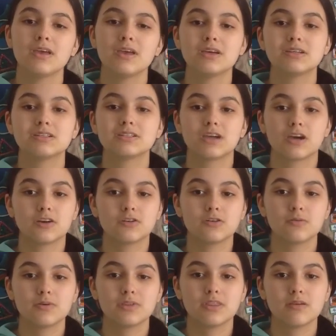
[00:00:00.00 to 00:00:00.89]

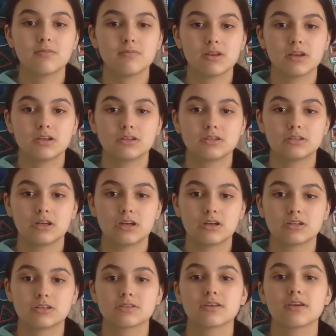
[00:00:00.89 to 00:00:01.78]
schedule with the
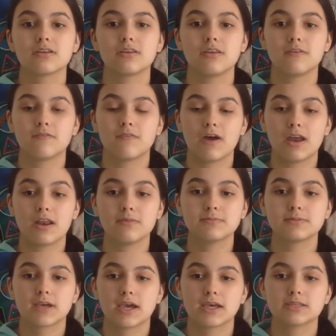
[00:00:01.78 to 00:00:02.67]
administrators, divide
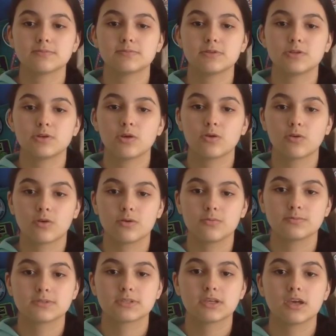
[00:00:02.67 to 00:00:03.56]
up tasks between
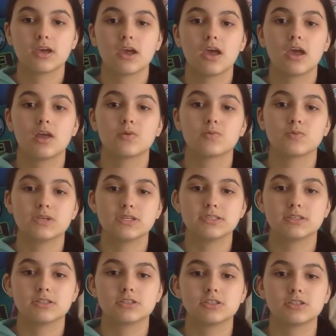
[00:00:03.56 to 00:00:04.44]
groups, and
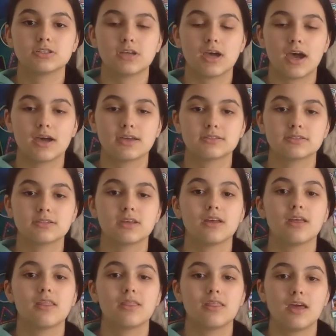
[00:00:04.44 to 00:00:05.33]
research your tasks,
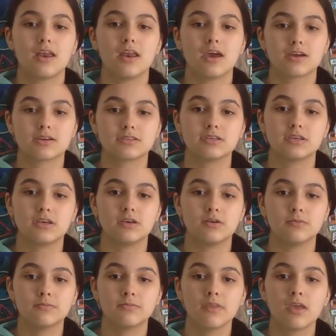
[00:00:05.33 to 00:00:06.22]
then
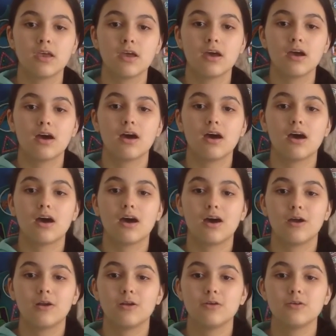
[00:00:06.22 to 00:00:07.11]
execute.
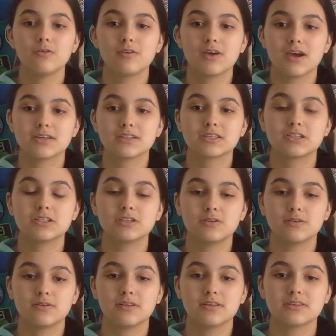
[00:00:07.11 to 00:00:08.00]
I know you guys can
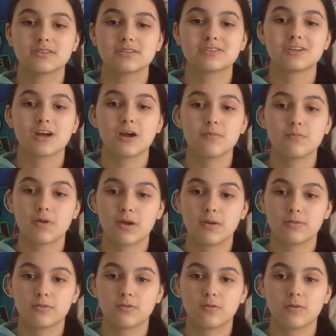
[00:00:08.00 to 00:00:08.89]
do this. Start
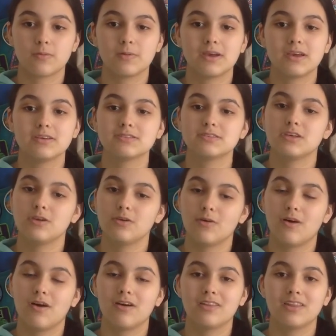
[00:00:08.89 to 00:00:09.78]
brainstorming. See
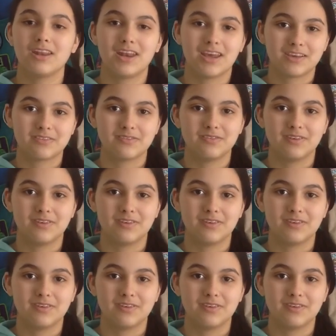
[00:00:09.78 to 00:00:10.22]
you all in the next